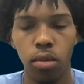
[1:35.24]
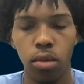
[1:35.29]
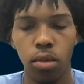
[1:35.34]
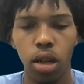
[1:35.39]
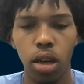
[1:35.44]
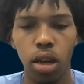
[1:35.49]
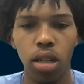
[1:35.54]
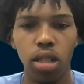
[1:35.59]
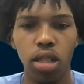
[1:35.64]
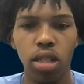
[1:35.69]

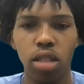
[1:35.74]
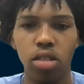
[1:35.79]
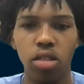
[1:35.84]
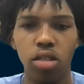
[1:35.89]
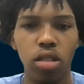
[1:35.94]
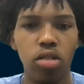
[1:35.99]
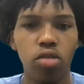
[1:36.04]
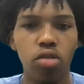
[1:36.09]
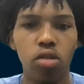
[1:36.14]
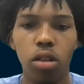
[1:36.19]
He's
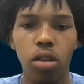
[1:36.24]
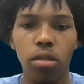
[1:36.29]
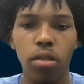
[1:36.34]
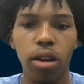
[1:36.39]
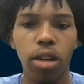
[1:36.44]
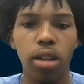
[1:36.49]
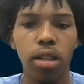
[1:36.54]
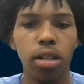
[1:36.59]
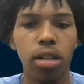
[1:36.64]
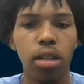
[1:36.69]
doing
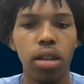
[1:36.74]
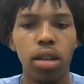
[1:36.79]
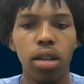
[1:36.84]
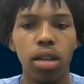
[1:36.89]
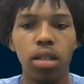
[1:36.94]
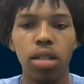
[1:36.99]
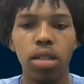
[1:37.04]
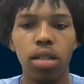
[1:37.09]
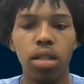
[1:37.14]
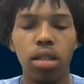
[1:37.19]
great.
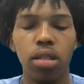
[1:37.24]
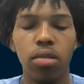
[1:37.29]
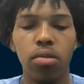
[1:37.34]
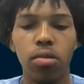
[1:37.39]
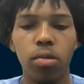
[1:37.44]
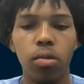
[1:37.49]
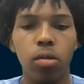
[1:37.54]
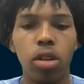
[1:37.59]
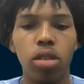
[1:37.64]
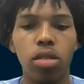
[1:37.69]
He
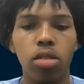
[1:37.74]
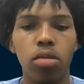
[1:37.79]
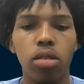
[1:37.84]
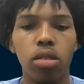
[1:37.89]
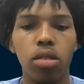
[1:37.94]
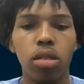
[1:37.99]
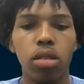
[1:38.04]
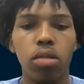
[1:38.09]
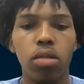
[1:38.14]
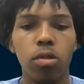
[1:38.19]
works on
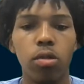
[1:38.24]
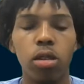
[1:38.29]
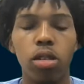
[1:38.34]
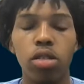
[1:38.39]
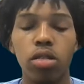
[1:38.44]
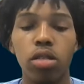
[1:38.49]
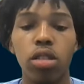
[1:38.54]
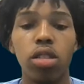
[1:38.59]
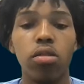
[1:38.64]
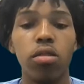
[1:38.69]

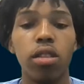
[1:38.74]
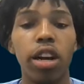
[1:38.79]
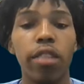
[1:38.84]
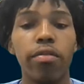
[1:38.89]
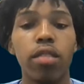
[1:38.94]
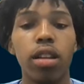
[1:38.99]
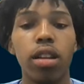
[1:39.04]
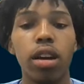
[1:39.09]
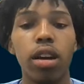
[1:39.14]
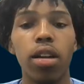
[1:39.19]
his
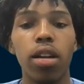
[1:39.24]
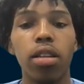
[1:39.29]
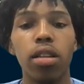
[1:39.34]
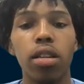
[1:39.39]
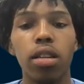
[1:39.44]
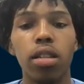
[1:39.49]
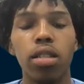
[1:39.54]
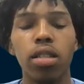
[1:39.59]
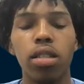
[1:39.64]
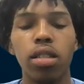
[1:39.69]
craft a lot.
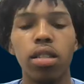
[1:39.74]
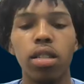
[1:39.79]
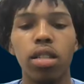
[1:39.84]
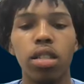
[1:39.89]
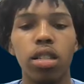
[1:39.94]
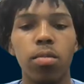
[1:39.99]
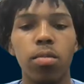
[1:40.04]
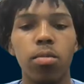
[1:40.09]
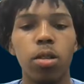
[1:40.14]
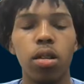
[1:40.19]
He's in the
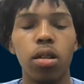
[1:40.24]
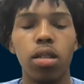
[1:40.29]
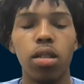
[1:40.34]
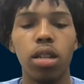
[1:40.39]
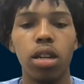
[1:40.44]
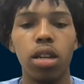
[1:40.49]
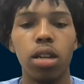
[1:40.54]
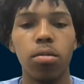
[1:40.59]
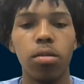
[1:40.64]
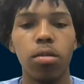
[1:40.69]
gym all the
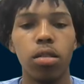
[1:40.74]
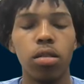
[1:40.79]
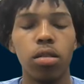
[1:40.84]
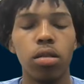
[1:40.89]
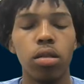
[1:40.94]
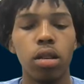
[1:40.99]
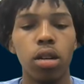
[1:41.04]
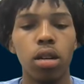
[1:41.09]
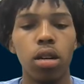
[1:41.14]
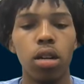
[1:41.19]
time. So
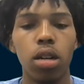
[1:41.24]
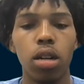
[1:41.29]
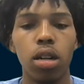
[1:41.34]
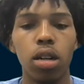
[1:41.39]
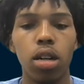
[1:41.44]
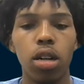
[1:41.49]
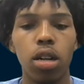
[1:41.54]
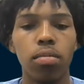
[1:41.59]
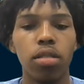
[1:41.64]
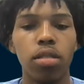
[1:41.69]

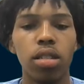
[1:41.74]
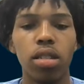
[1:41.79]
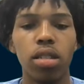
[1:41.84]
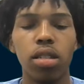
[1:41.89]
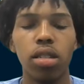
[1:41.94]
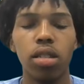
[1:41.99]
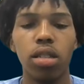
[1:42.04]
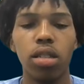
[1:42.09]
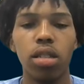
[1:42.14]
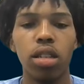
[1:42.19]

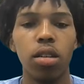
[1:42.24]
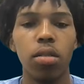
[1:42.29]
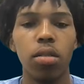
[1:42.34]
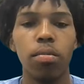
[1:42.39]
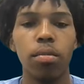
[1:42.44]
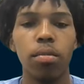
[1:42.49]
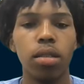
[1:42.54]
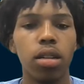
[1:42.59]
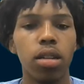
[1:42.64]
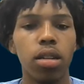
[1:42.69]
just
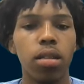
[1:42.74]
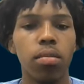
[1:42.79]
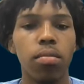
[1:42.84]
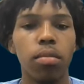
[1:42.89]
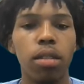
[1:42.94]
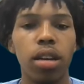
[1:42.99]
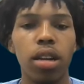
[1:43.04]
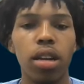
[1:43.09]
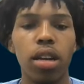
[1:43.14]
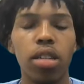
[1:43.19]
him
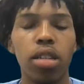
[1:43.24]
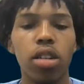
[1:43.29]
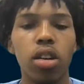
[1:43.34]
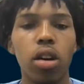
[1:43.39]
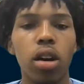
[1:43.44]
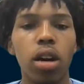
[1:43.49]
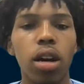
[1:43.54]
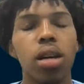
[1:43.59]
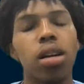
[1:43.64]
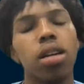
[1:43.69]
being that
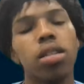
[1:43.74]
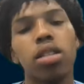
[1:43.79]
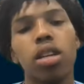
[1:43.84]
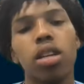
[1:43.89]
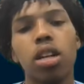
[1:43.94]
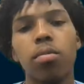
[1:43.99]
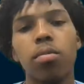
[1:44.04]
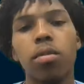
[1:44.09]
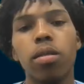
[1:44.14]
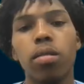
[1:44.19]
dog, I'll
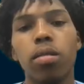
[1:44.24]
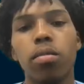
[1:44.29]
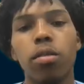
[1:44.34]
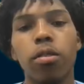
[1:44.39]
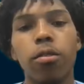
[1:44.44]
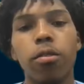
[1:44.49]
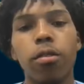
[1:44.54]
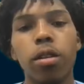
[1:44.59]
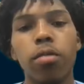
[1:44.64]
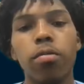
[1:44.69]
tell him
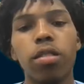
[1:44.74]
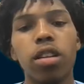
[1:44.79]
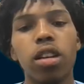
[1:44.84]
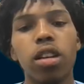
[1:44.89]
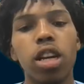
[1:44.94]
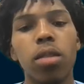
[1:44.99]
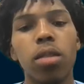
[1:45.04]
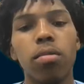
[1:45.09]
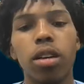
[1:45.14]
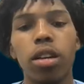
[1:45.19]
before every
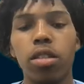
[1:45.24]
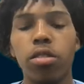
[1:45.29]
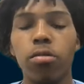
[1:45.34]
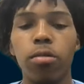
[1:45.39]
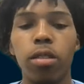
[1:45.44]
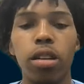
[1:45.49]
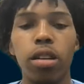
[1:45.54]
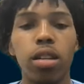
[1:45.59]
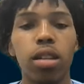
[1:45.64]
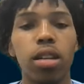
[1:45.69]
game, like, you
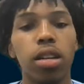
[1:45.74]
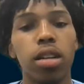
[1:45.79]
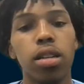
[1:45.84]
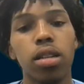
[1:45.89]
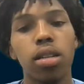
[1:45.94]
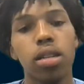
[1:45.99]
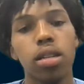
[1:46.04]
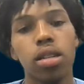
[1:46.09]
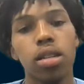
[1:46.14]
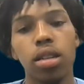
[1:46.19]
ready? Like
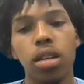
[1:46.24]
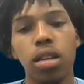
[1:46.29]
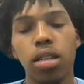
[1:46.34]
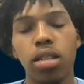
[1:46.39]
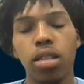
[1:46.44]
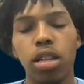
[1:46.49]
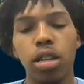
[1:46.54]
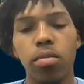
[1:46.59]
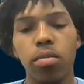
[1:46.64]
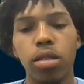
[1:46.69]
he
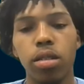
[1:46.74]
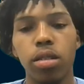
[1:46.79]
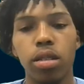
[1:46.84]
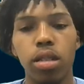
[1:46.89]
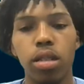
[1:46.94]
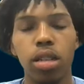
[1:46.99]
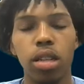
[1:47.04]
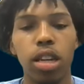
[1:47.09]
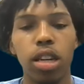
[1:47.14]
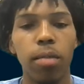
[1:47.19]
tell me
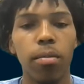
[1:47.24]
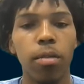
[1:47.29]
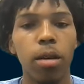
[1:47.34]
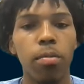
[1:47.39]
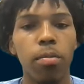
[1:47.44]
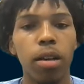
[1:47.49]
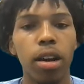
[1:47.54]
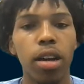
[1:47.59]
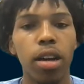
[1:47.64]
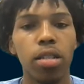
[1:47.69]
he got my
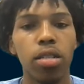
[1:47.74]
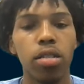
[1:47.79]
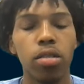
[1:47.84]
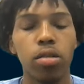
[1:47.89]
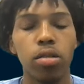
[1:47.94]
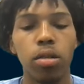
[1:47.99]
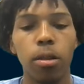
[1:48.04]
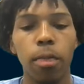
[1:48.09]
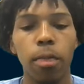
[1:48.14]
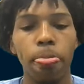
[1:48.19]
back. So